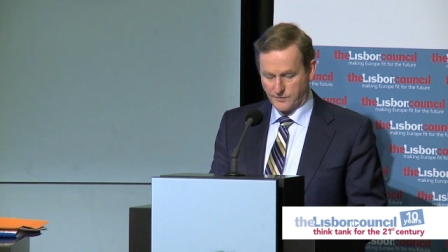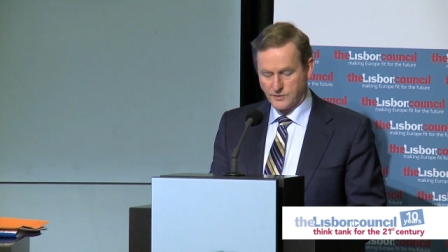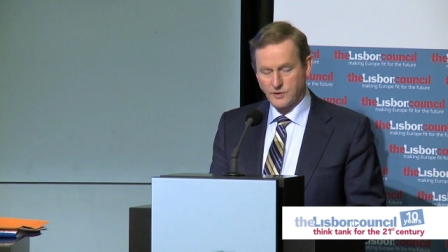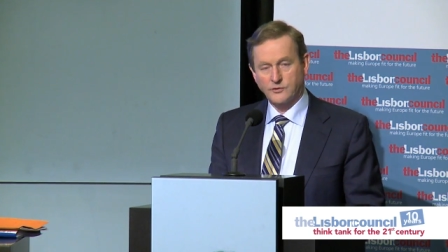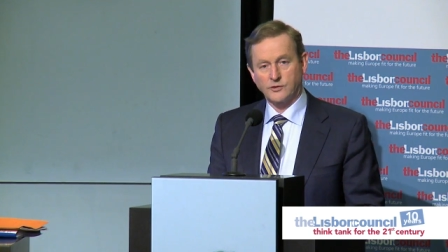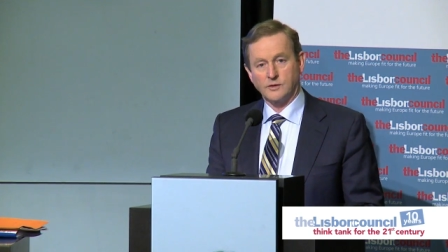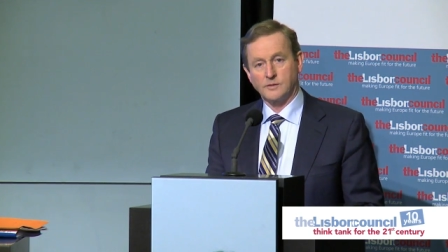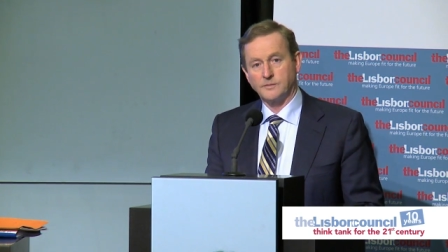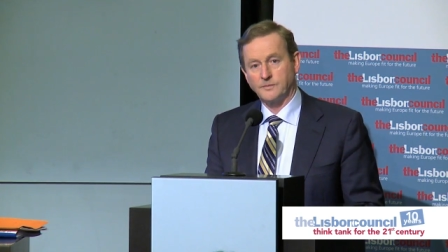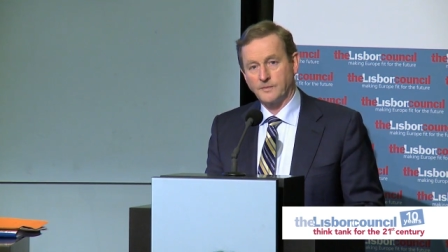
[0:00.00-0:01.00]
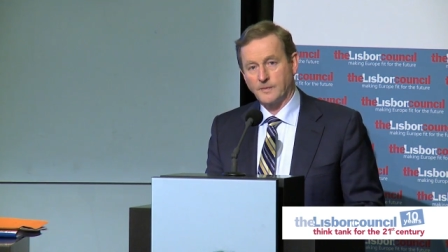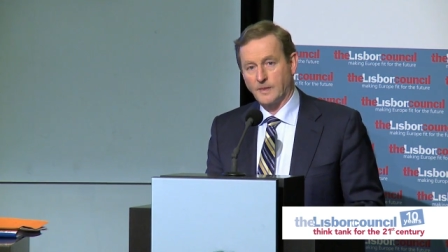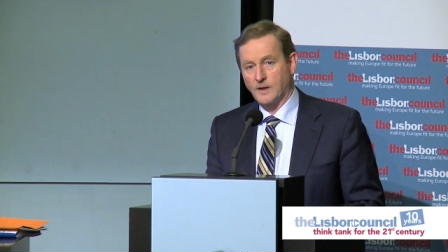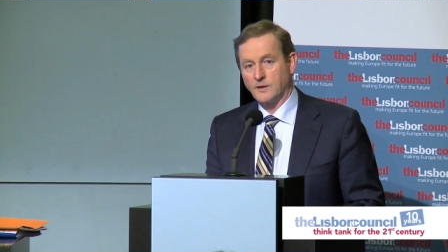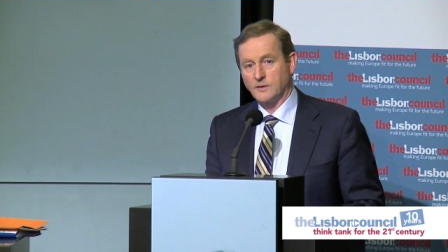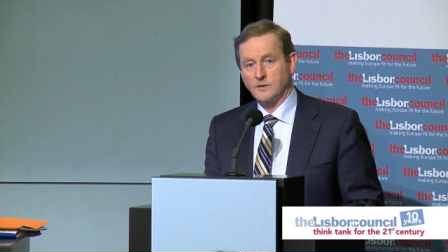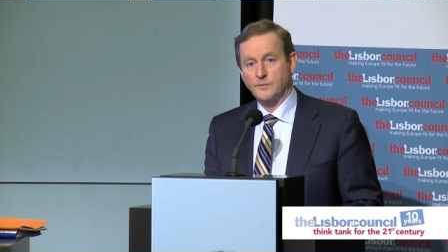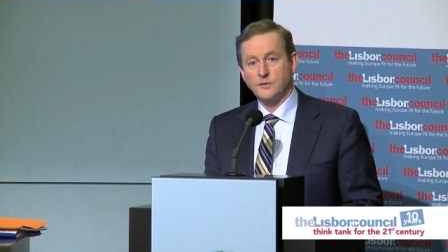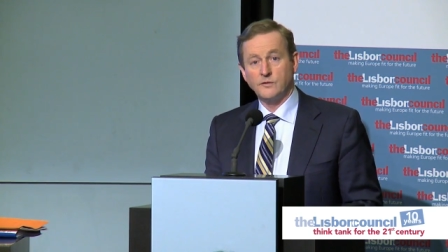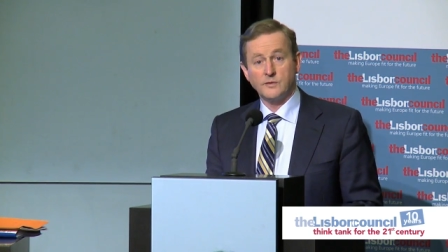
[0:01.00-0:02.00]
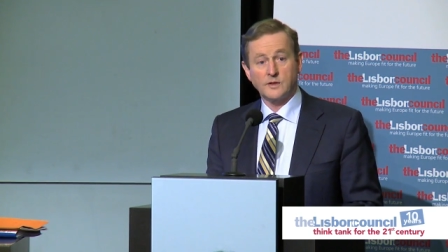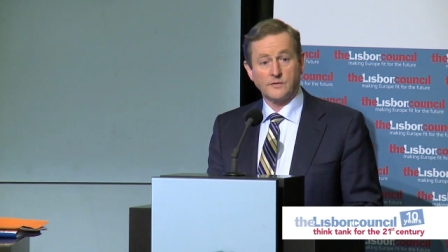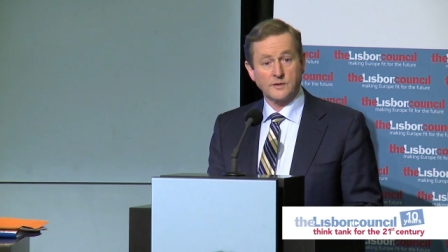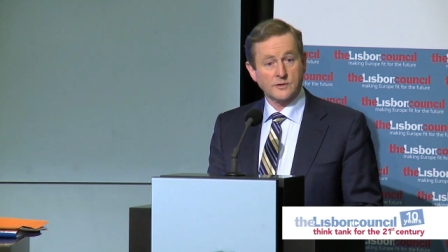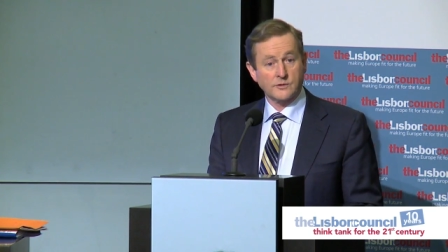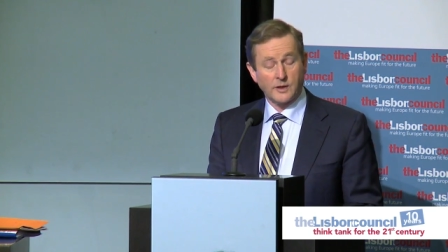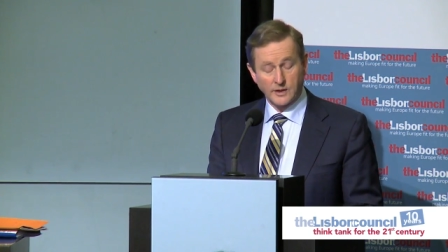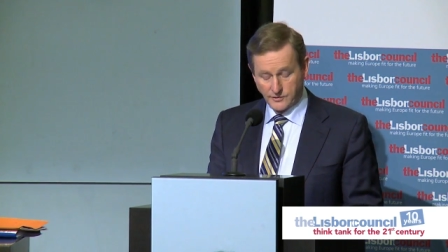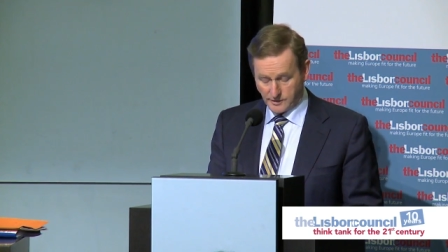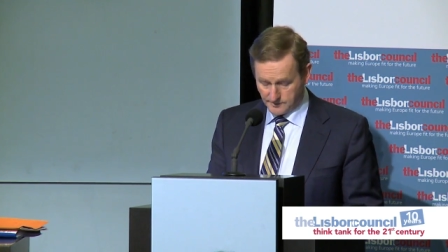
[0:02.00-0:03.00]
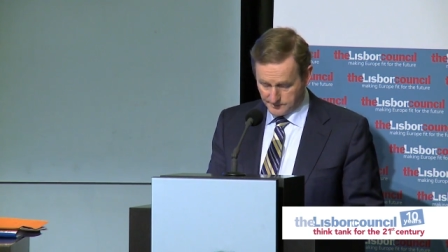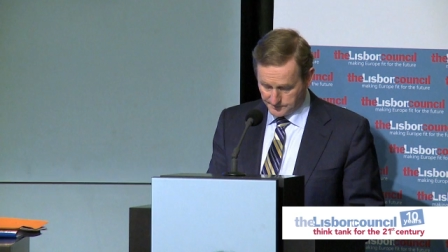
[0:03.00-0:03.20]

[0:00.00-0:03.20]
of production and the improvement of its quality,